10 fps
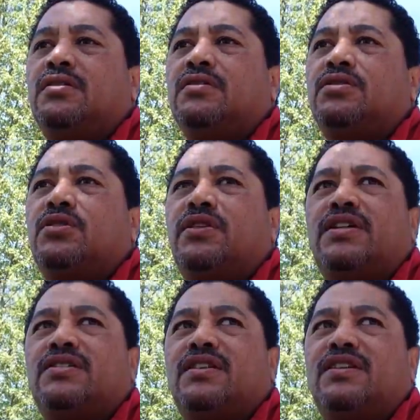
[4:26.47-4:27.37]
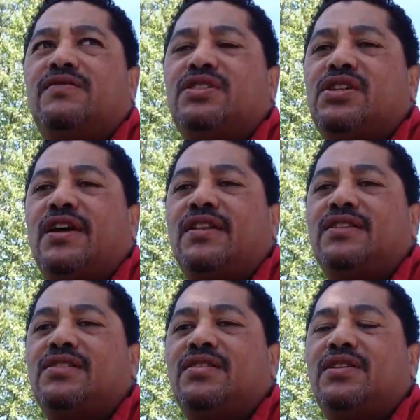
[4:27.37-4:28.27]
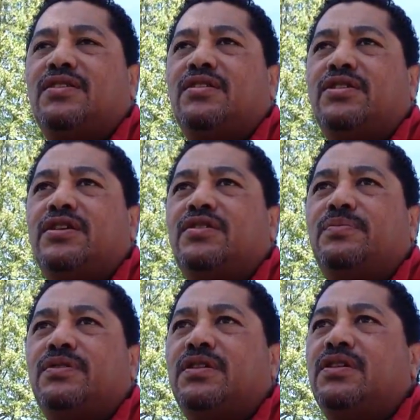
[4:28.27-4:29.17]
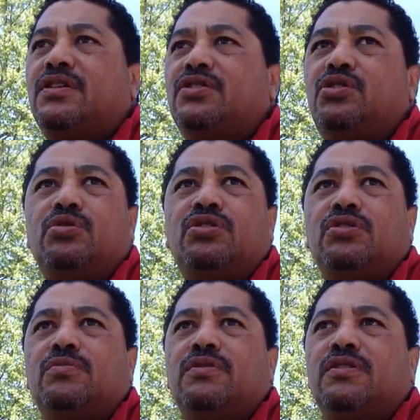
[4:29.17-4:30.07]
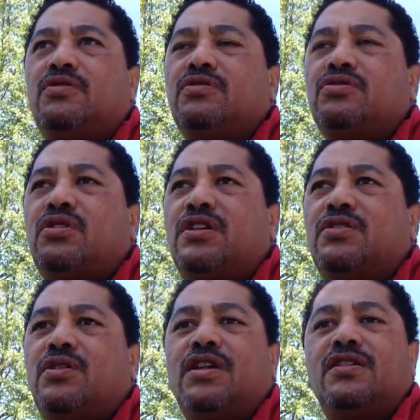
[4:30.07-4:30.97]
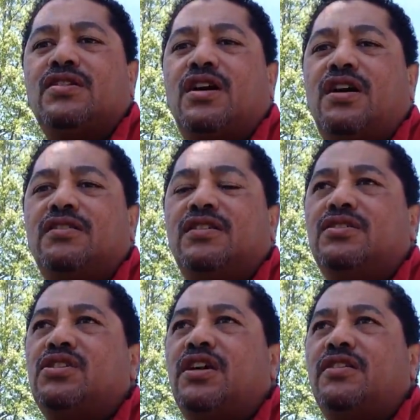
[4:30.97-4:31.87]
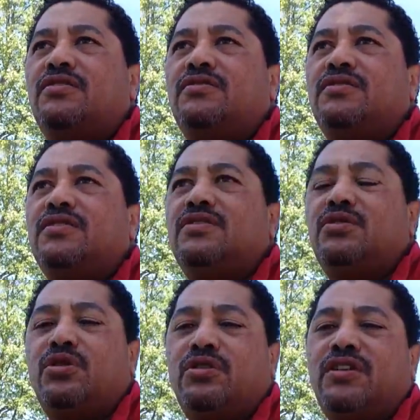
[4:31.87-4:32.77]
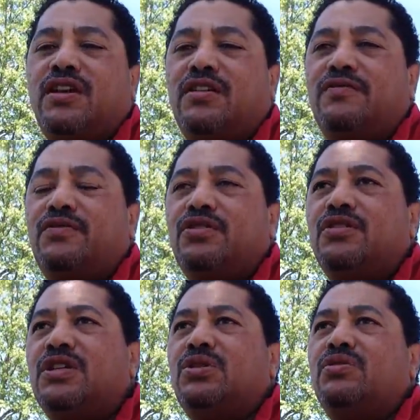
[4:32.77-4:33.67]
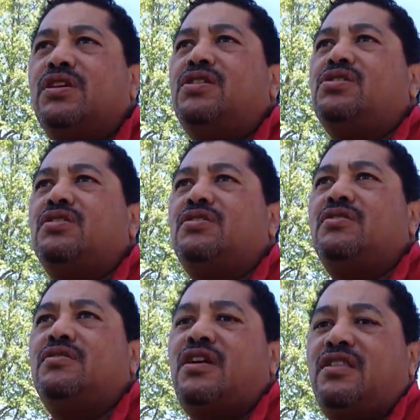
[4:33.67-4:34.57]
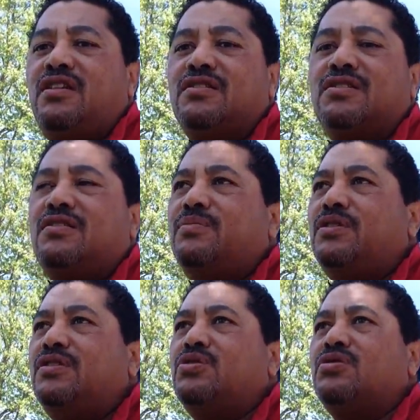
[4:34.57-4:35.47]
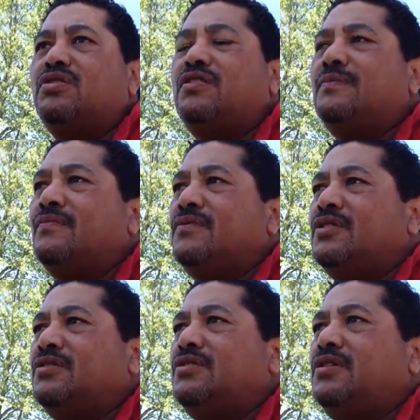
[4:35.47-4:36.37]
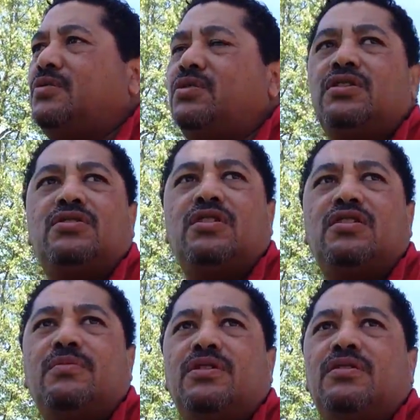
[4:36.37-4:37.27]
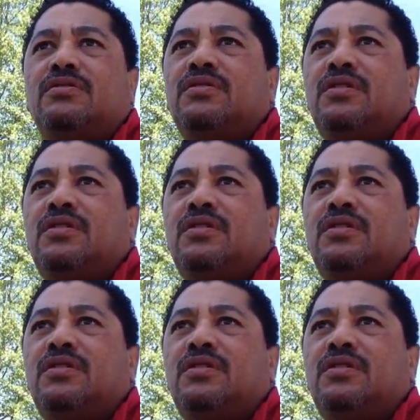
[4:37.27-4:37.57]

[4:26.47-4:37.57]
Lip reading: so that's kind of a challenge, and then learning to put it on YouTube and trying to create this content channel, Northern California on location. I think it's going to be interesting. I want to talk about